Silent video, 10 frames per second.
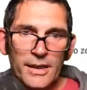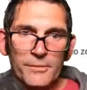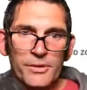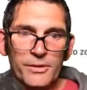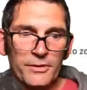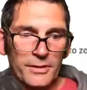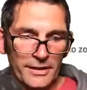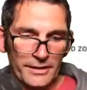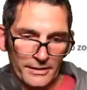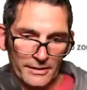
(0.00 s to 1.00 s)

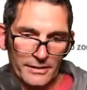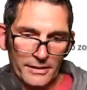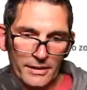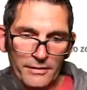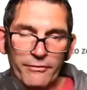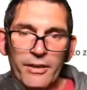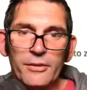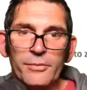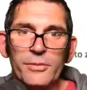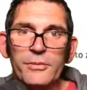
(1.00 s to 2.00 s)
Absolutely
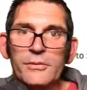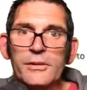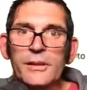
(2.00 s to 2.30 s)
invaluable,